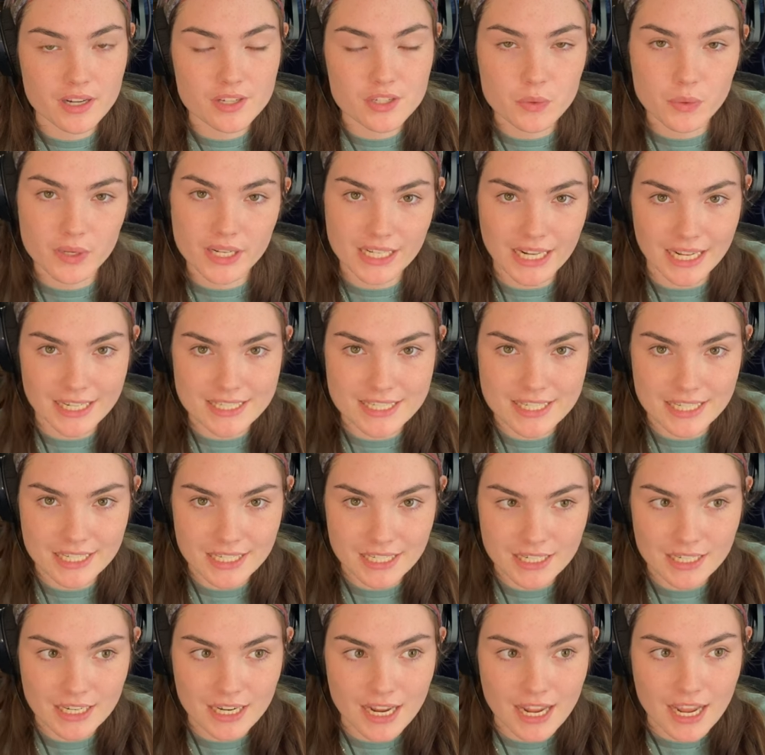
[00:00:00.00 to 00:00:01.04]
it in
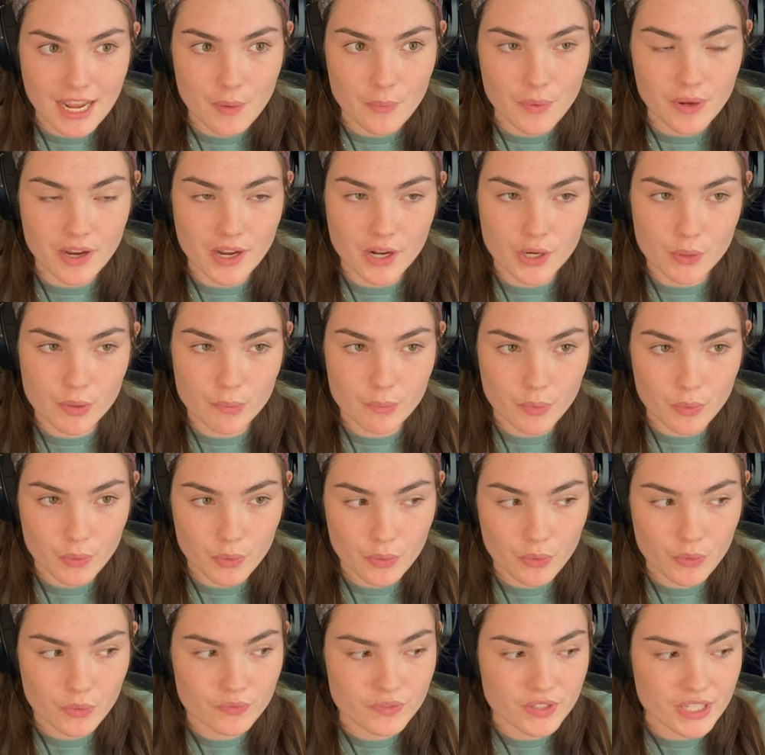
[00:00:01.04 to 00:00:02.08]
2019. We got it
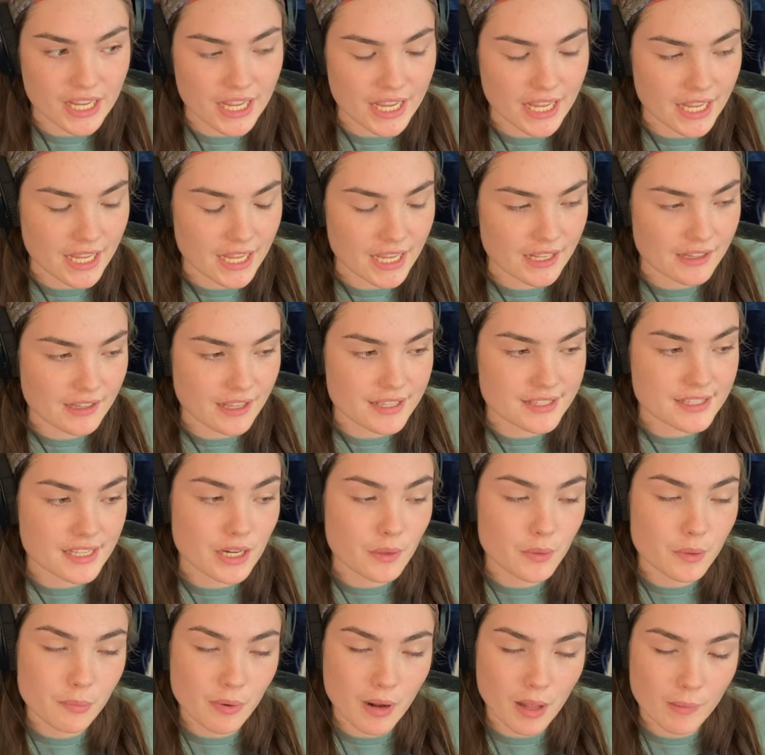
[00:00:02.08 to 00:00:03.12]
removed, and they said it
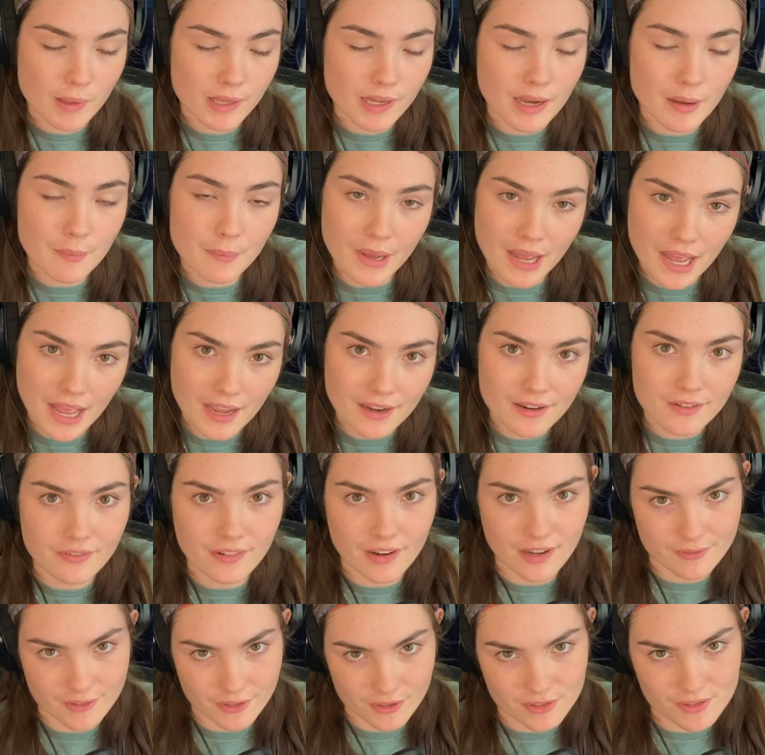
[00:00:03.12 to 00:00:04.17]
would probably come back.
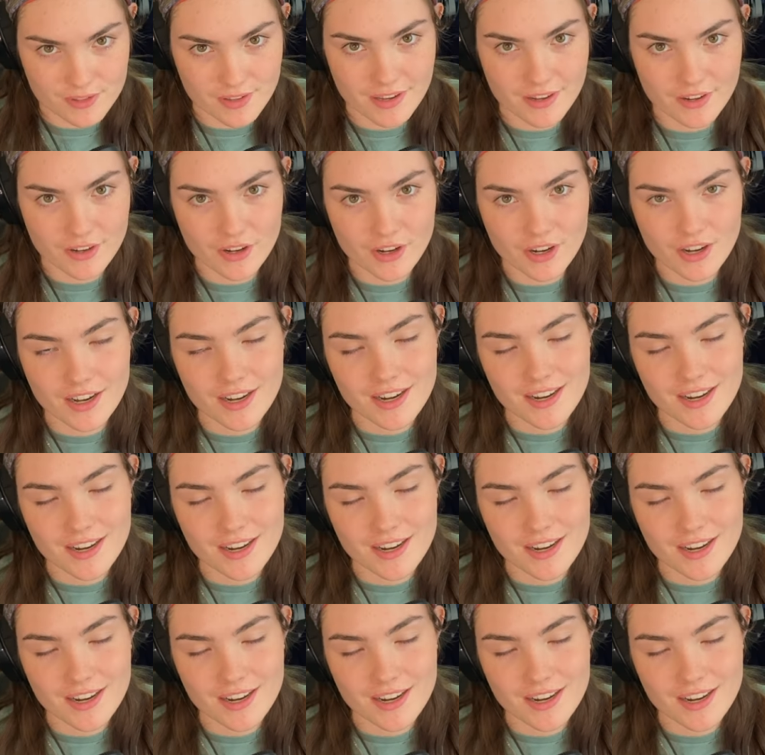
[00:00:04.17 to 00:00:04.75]
5 years later,